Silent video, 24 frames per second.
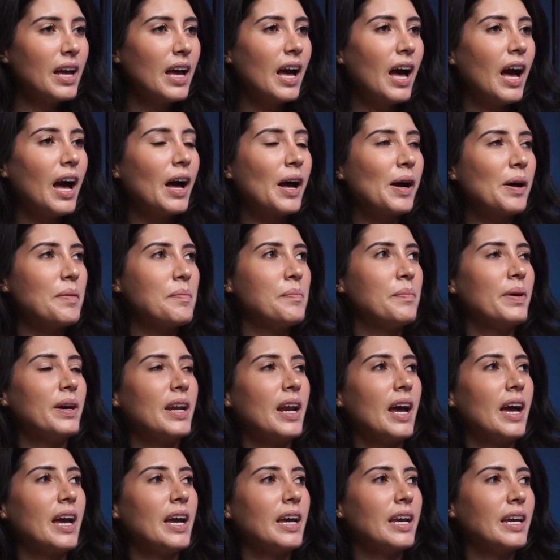But
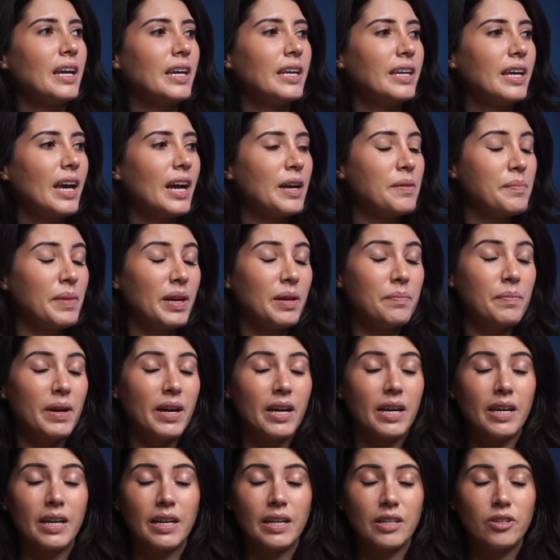I made
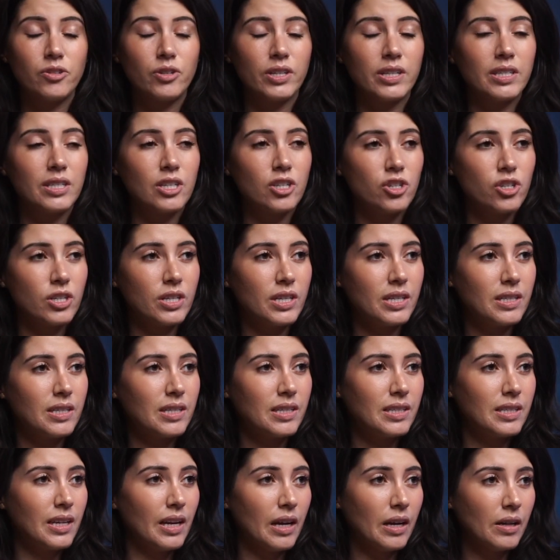my transition into
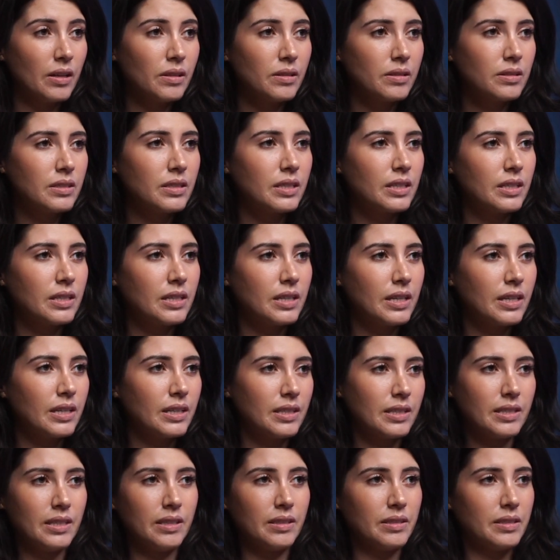sales and
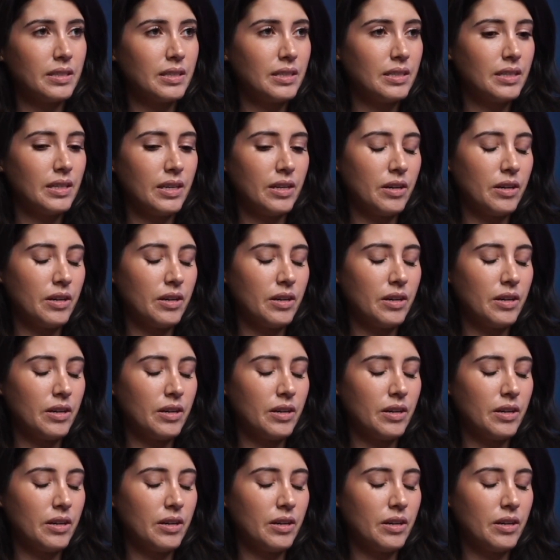sales and